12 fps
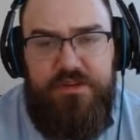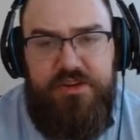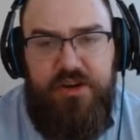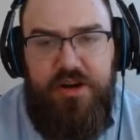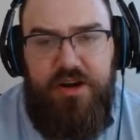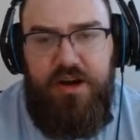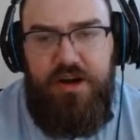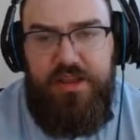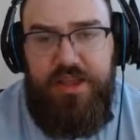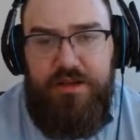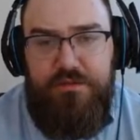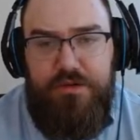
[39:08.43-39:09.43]
char
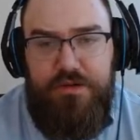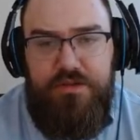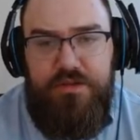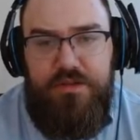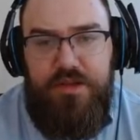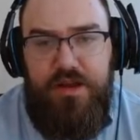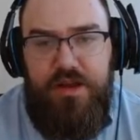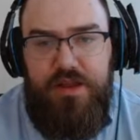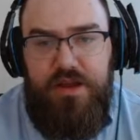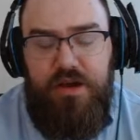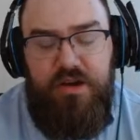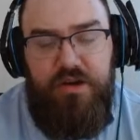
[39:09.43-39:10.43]
equals
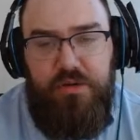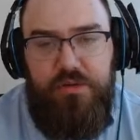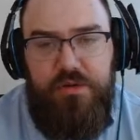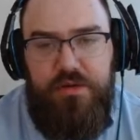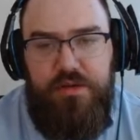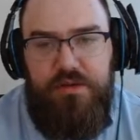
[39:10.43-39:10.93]
O.